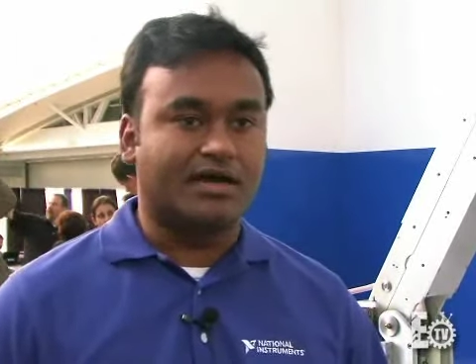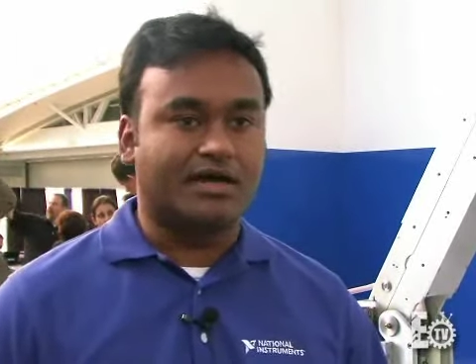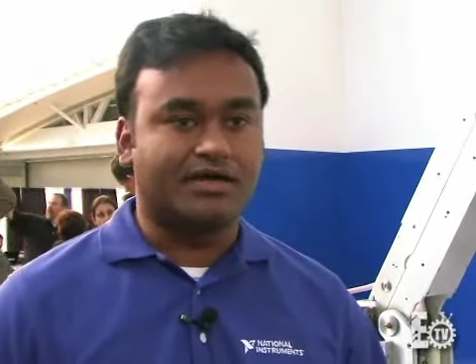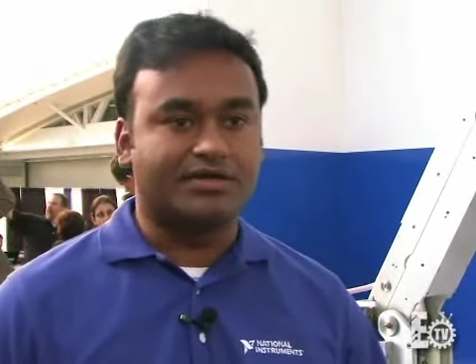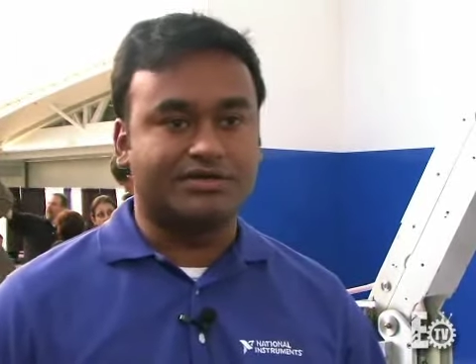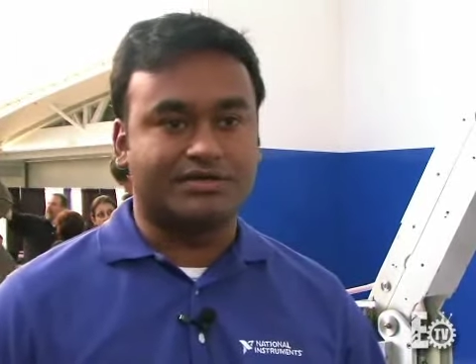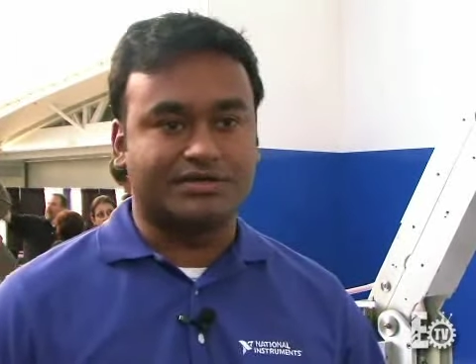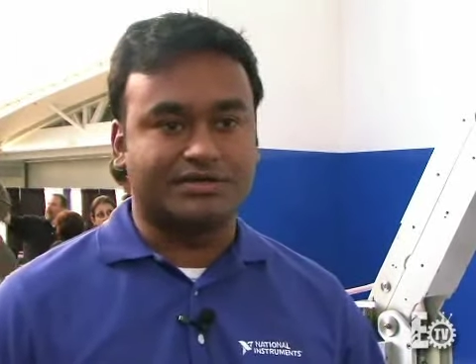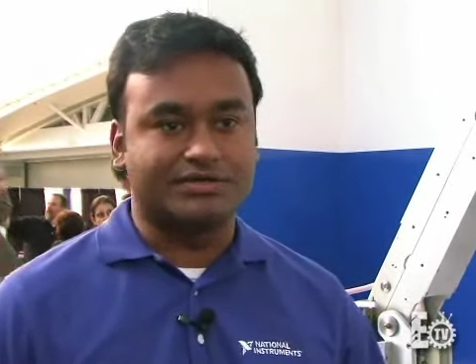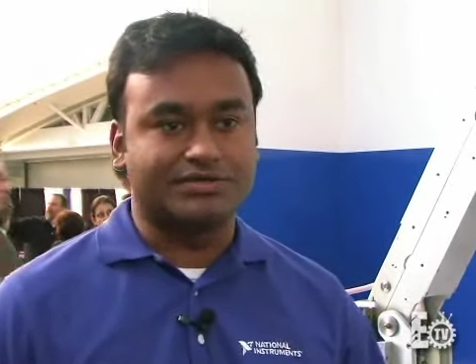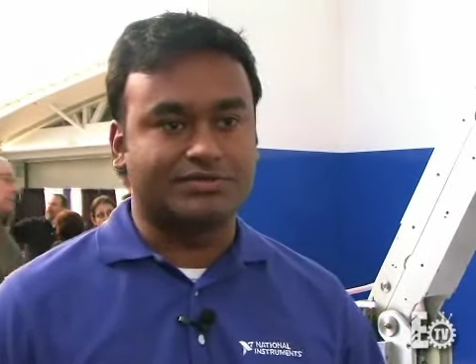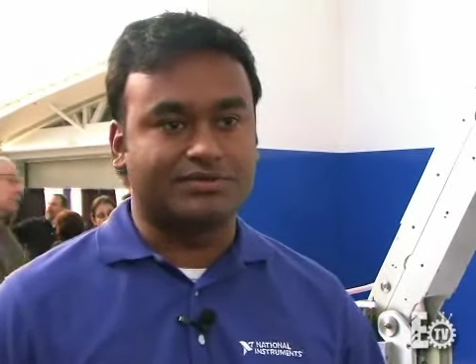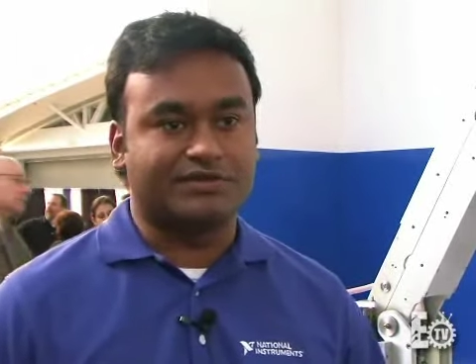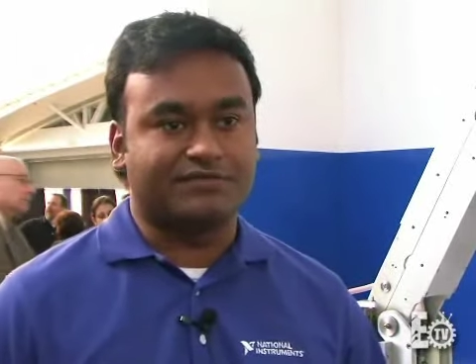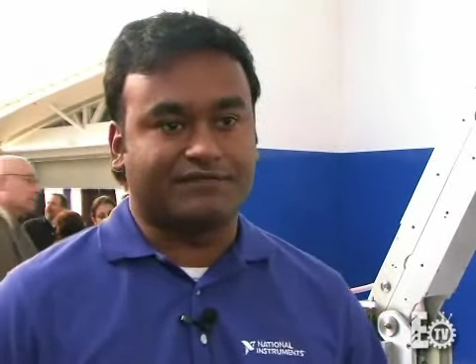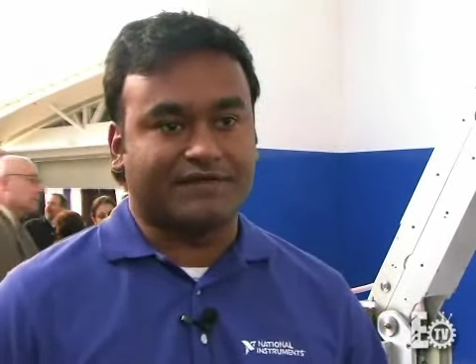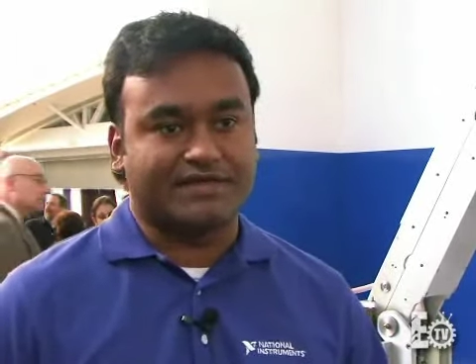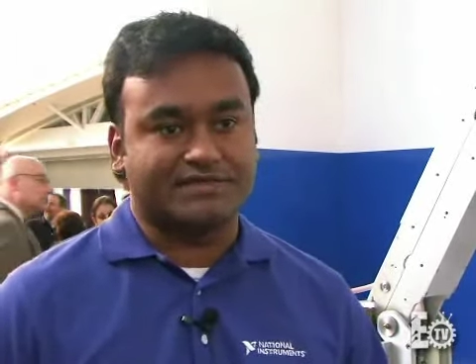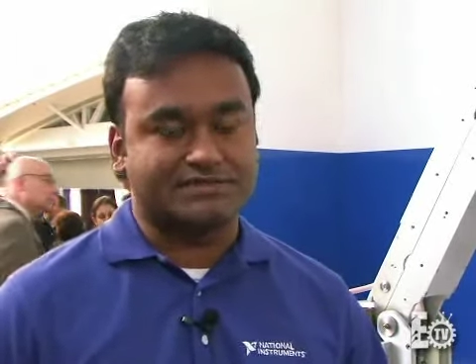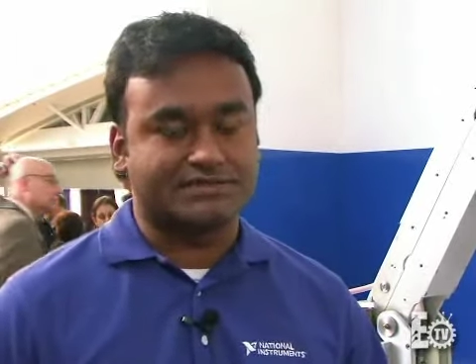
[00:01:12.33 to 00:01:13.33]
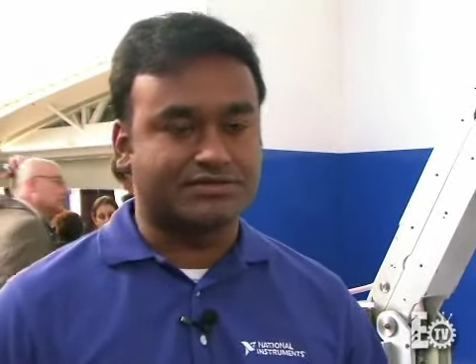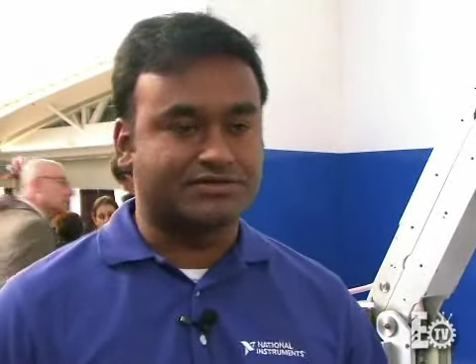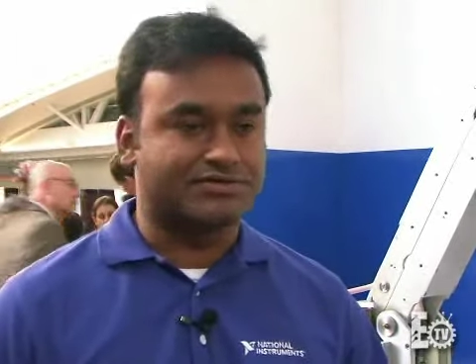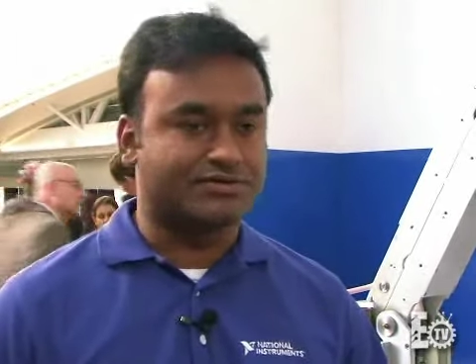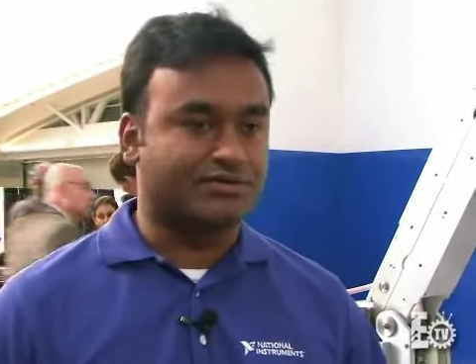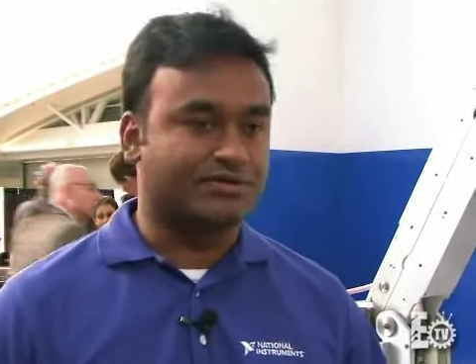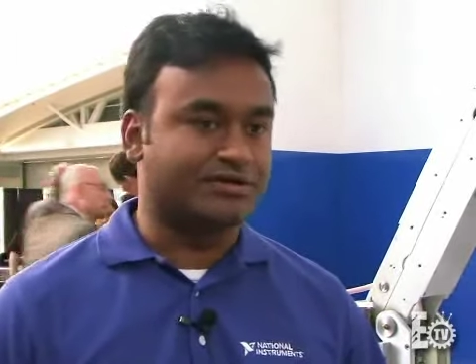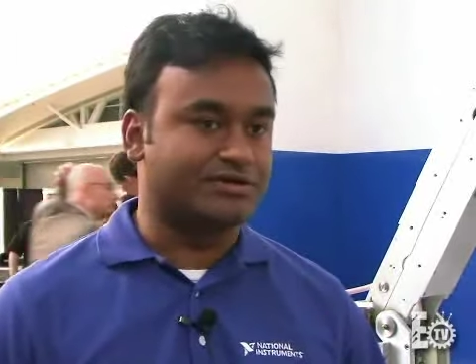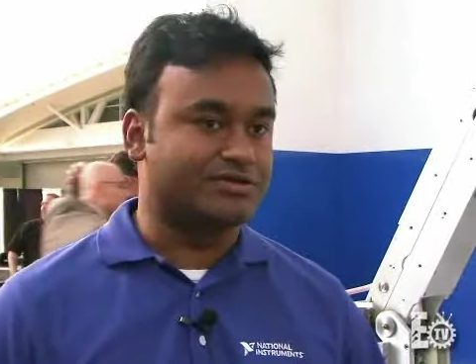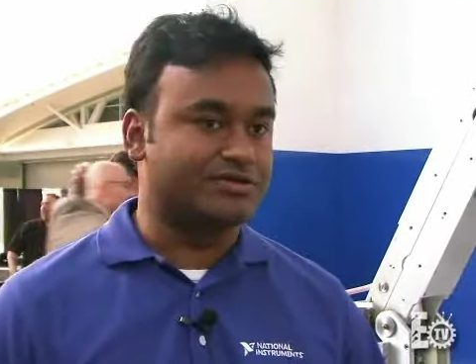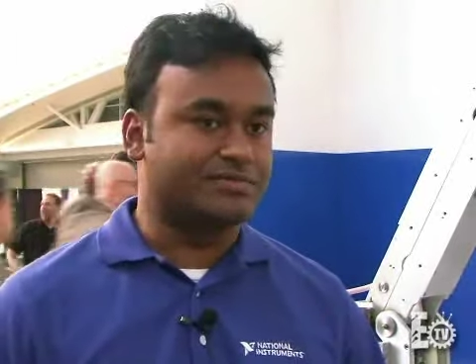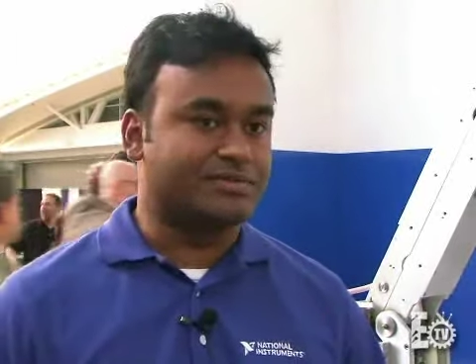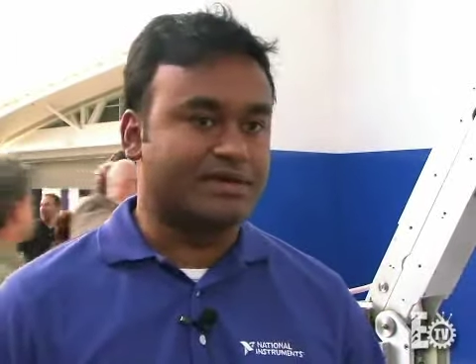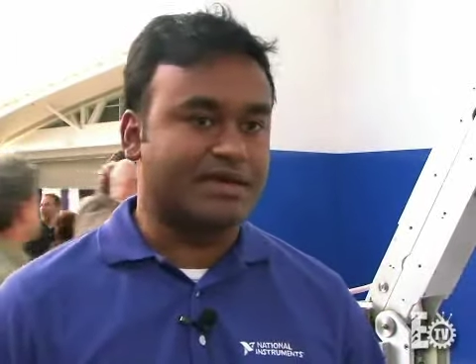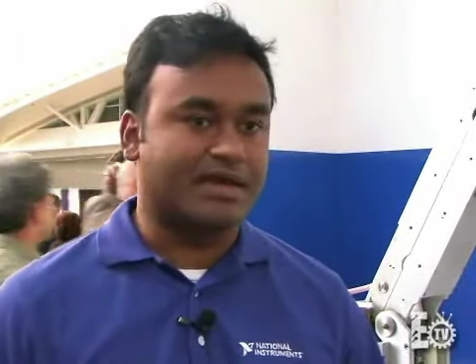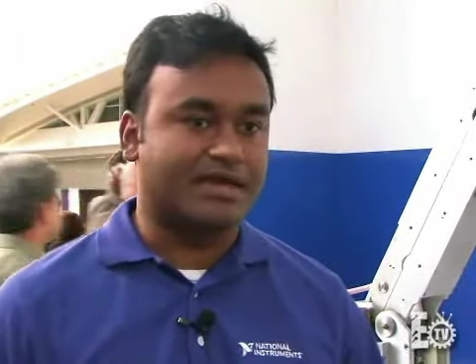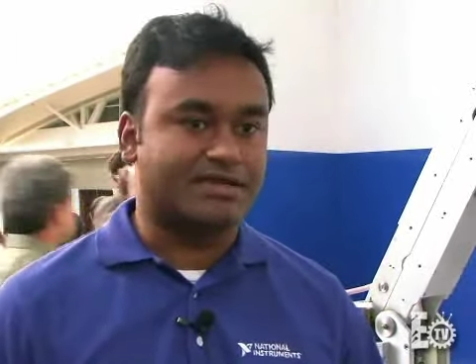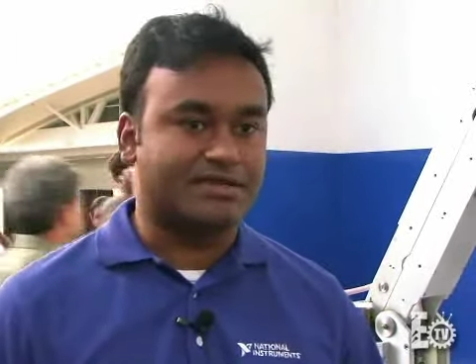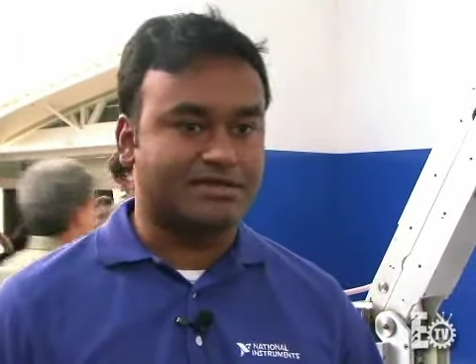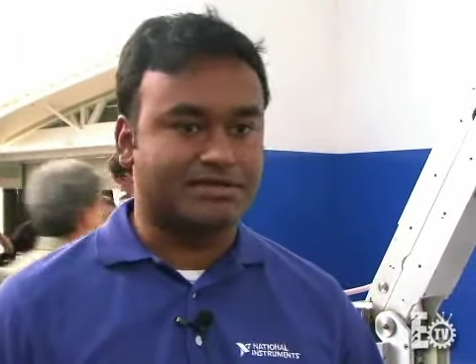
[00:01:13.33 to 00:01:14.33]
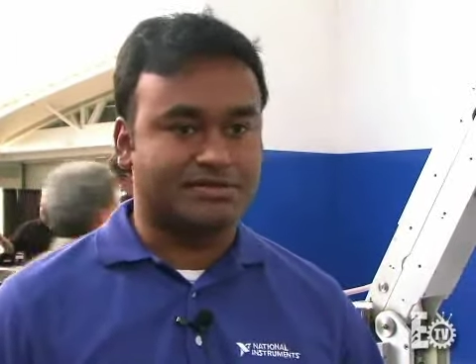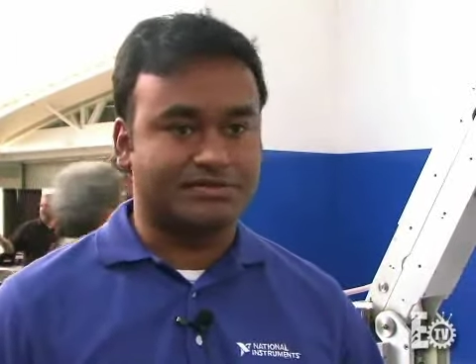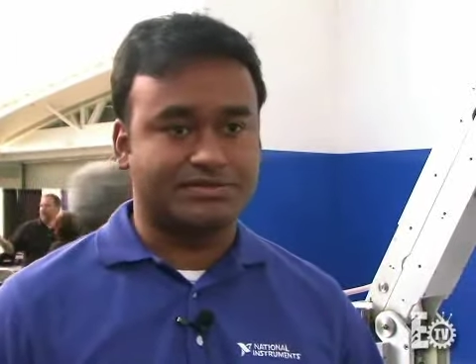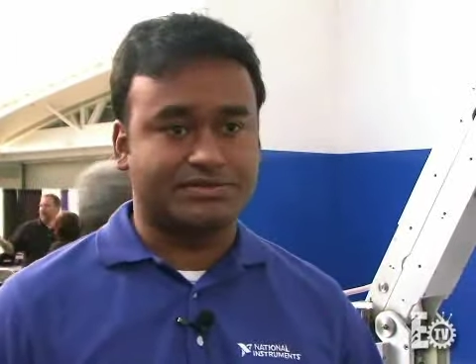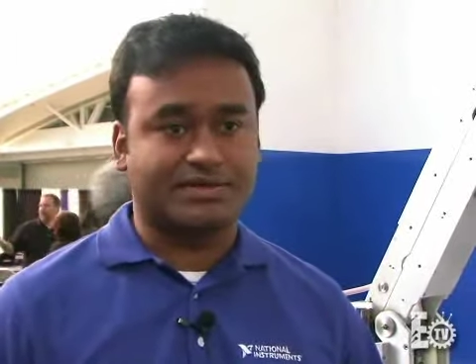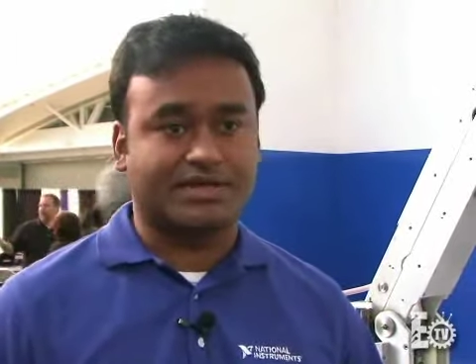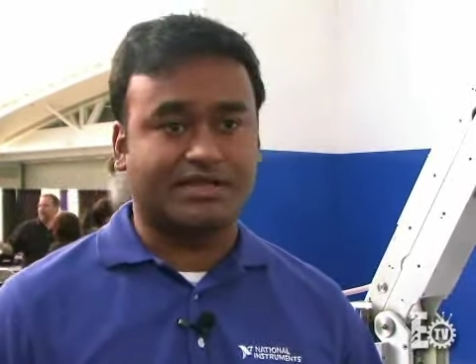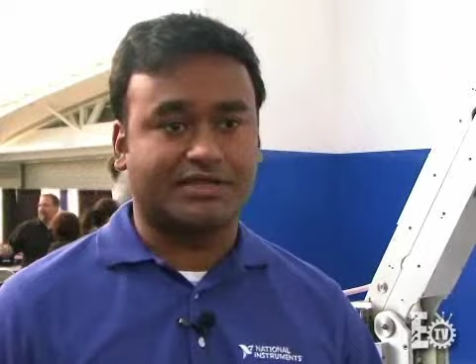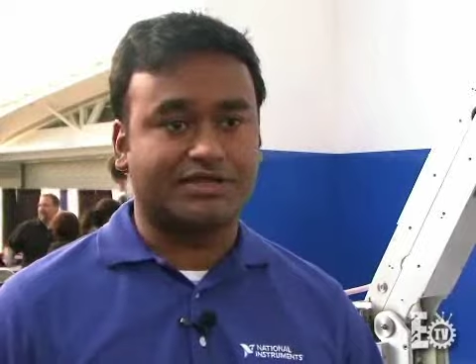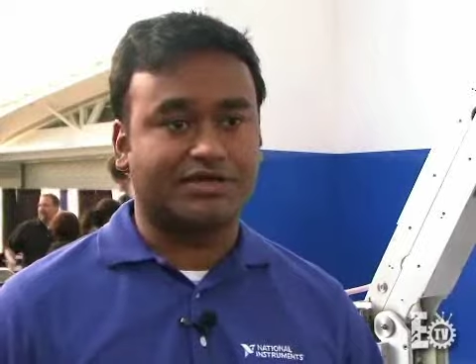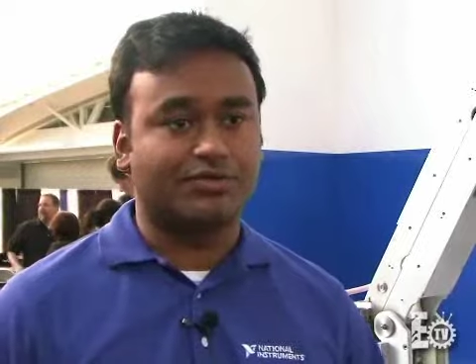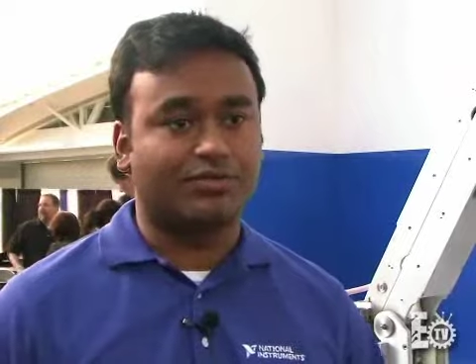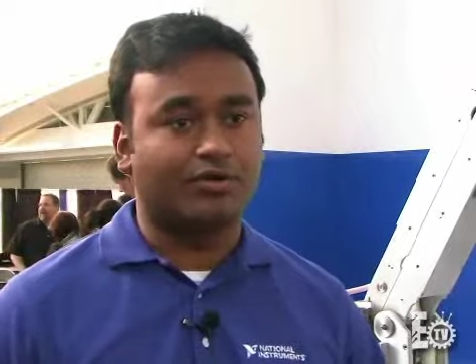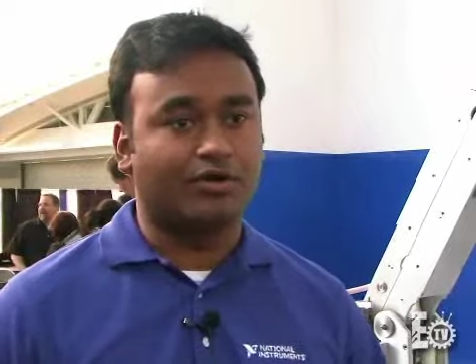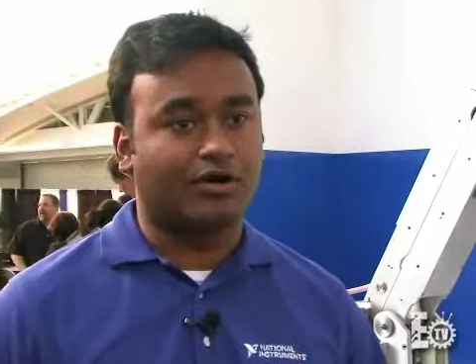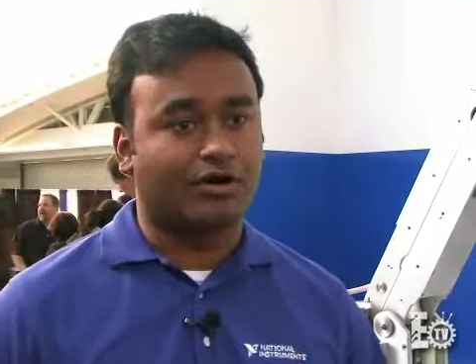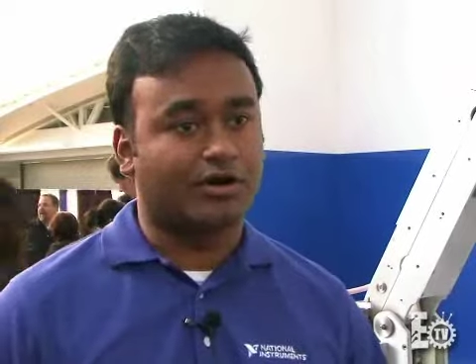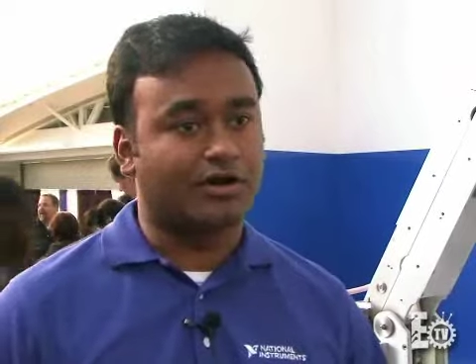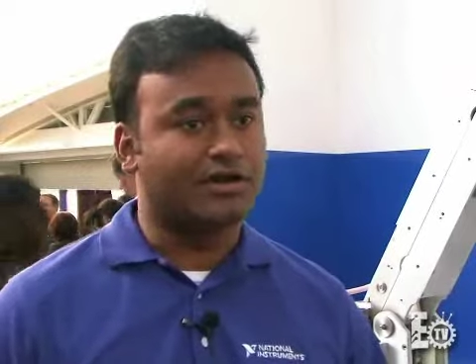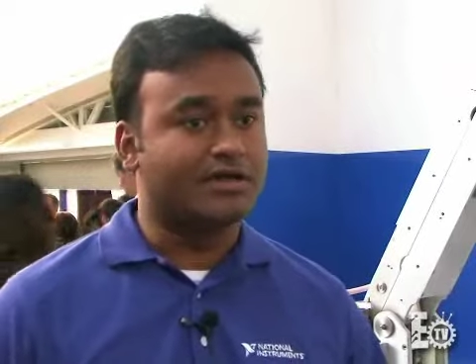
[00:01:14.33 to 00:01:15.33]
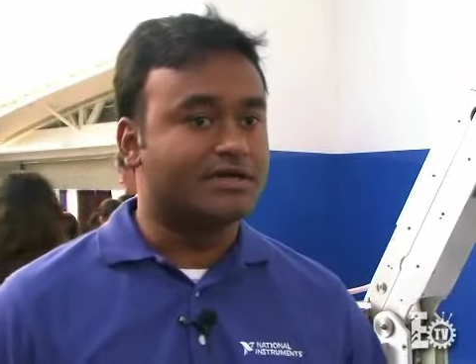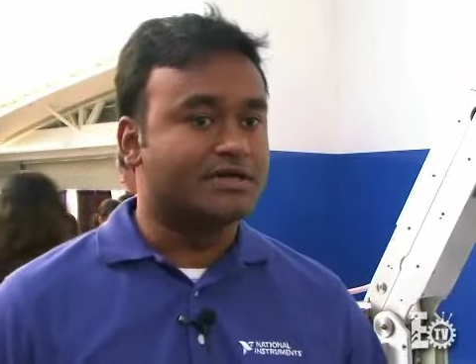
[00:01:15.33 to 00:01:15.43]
You can do advanced control, you can do PID, you can do LQR.